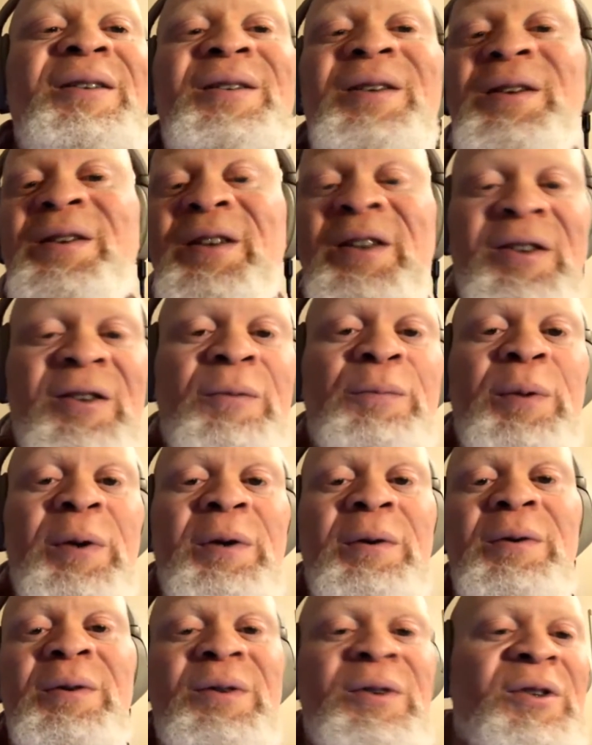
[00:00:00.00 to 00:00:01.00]
the
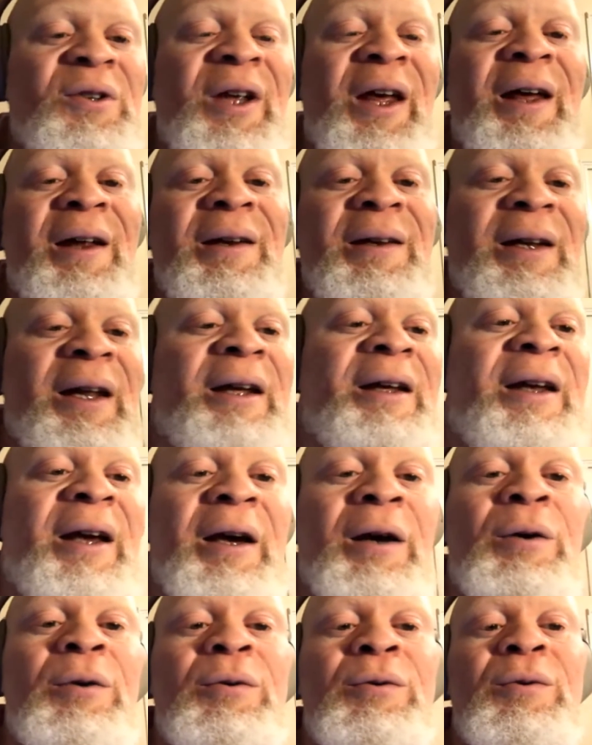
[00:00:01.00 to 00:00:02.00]
disappearance at Lake
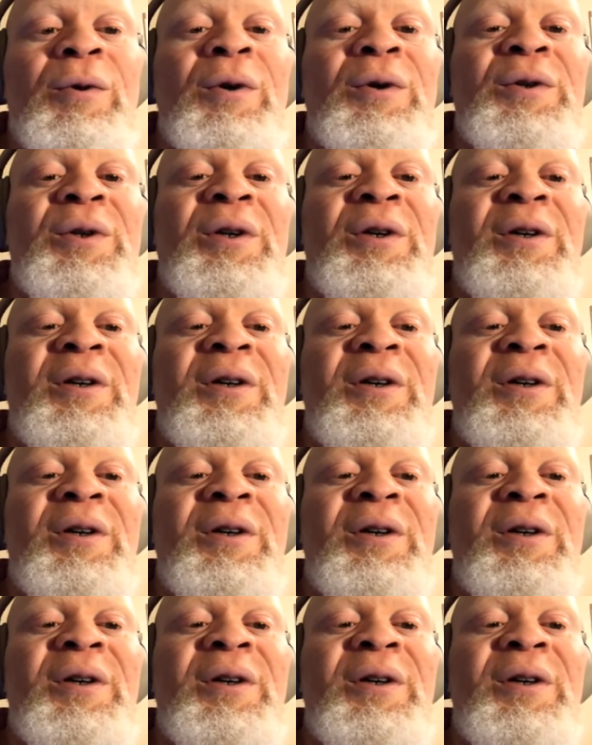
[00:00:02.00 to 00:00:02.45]
Elrod,